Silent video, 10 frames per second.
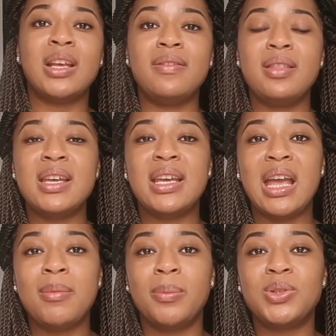So everything
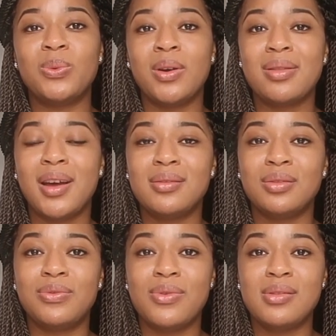came up to
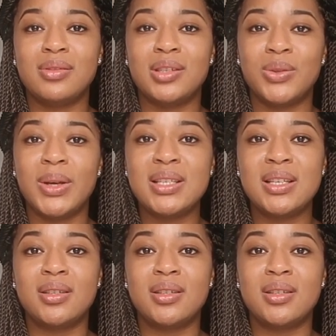1,420.